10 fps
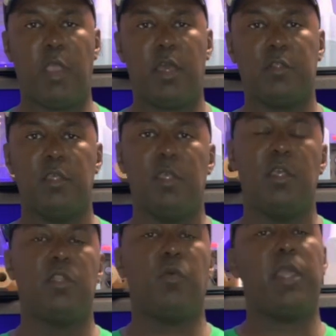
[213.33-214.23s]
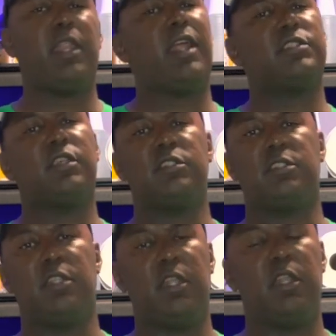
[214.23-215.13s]
out the way that I discussed
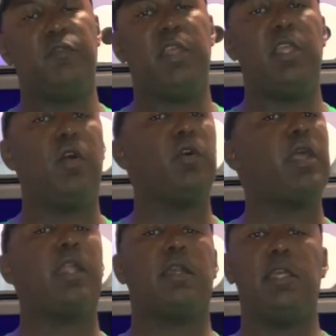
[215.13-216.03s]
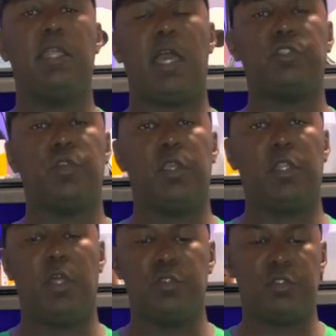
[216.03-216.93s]
in another video on how to clean out your
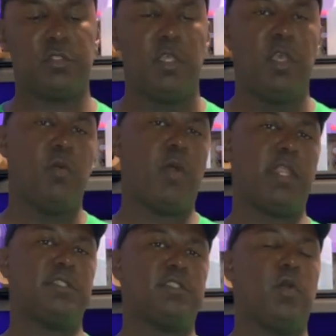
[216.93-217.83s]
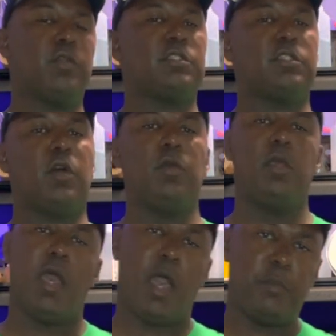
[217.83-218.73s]
enclosures while it's soaking. So
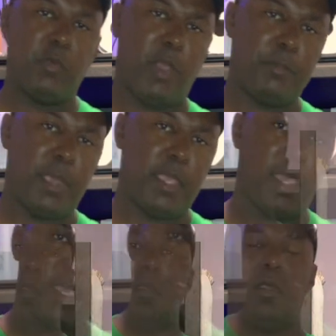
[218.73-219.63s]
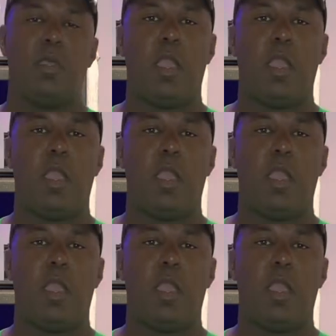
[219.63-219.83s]
I'll be right back, guys.